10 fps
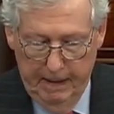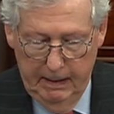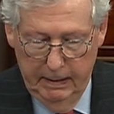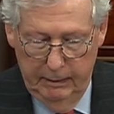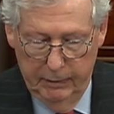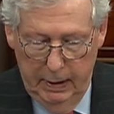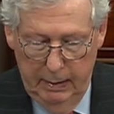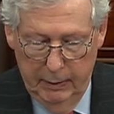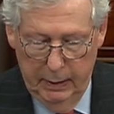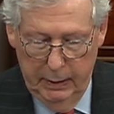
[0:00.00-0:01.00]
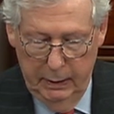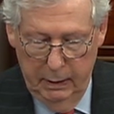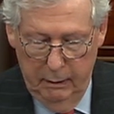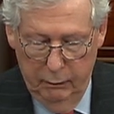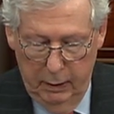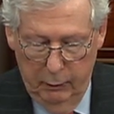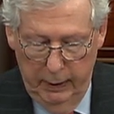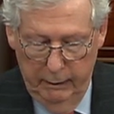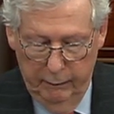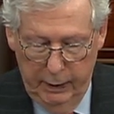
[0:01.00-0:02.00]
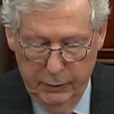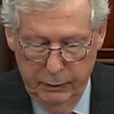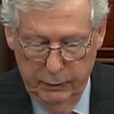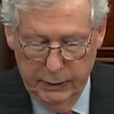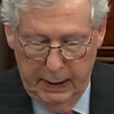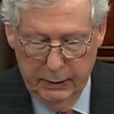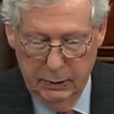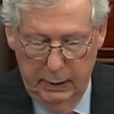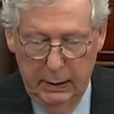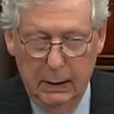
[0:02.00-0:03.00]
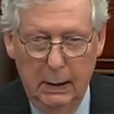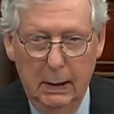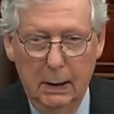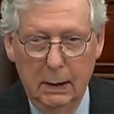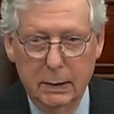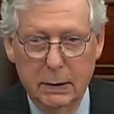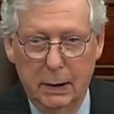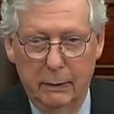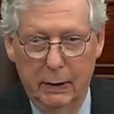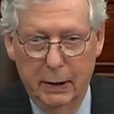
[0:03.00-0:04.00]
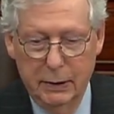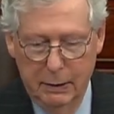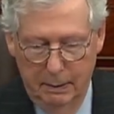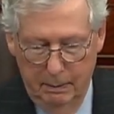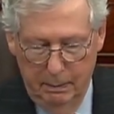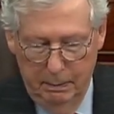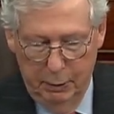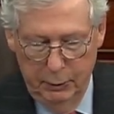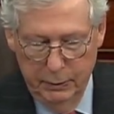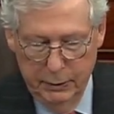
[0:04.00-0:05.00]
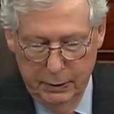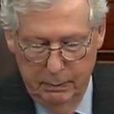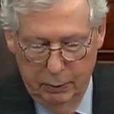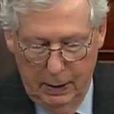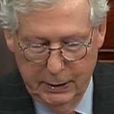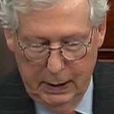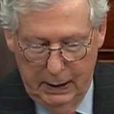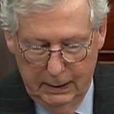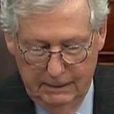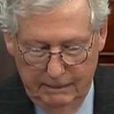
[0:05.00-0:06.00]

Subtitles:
They've claimed that a year of runaway inflation was actually, listen to this, Putin's price hike